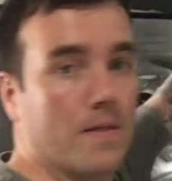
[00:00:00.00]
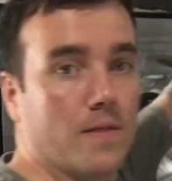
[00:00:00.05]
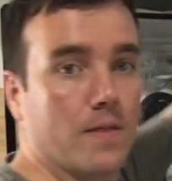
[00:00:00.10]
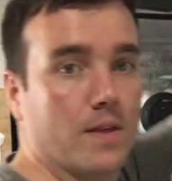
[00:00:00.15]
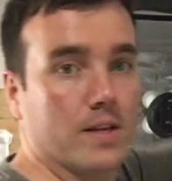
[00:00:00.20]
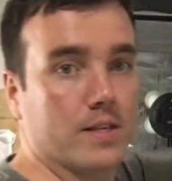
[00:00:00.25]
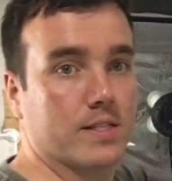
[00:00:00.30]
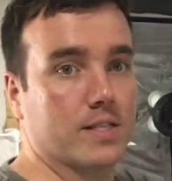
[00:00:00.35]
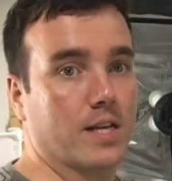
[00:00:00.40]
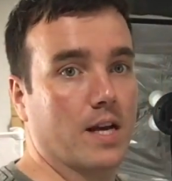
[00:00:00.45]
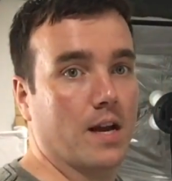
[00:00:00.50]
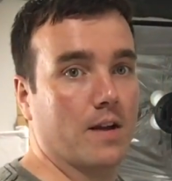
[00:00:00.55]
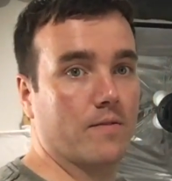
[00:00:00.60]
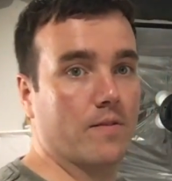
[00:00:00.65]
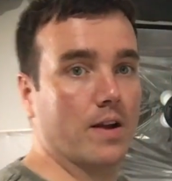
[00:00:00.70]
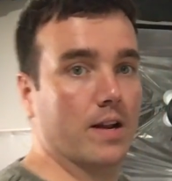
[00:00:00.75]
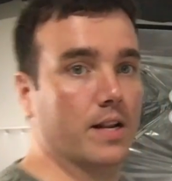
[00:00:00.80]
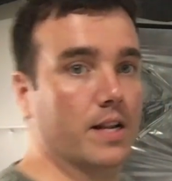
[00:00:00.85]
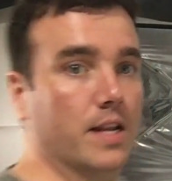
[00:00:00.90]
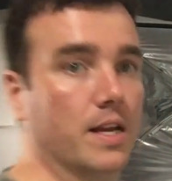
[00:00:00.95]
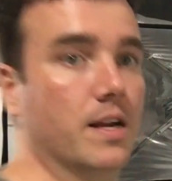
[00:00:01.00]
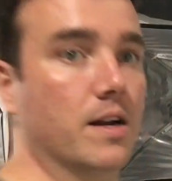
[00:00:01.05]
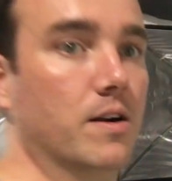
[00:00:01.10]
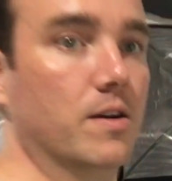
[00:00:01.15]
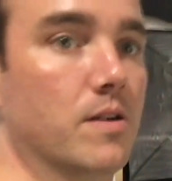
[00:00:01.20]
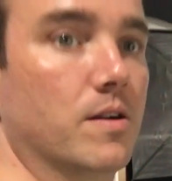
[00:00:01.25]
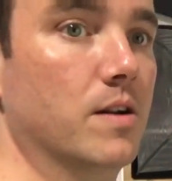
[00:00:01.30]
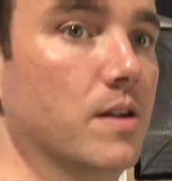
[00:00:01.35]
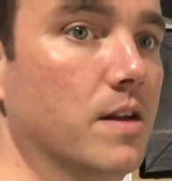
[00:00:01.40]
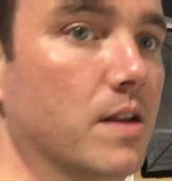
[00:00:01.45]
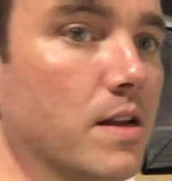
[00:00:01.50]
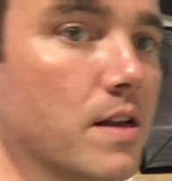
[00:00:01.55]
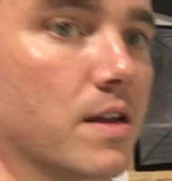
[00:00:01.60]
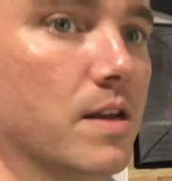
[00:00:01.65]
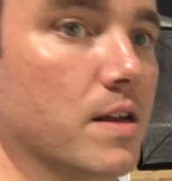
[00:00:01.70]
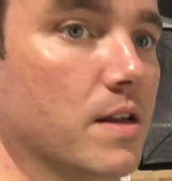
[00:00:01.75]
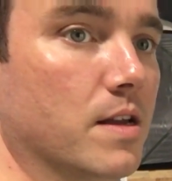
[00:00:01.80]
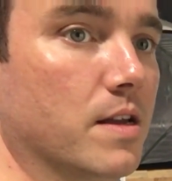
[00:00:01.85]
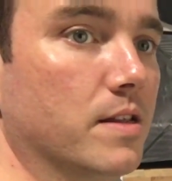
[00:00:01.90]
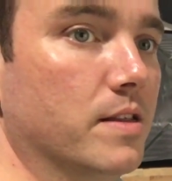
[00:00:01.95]
This guy right here
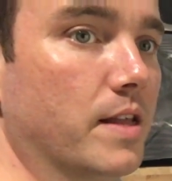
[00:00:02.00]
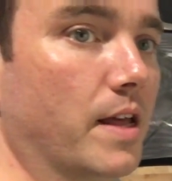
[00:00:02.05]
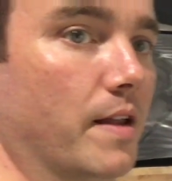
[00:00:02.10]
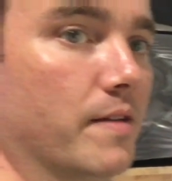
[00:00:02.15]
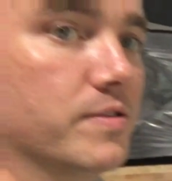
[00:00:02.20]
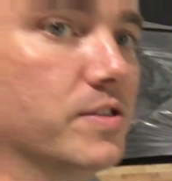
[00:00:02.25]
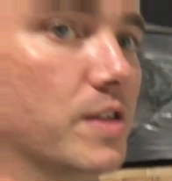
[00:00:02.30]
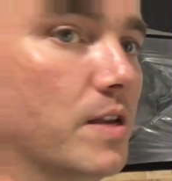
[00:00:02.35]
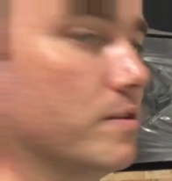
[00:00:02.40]
that I've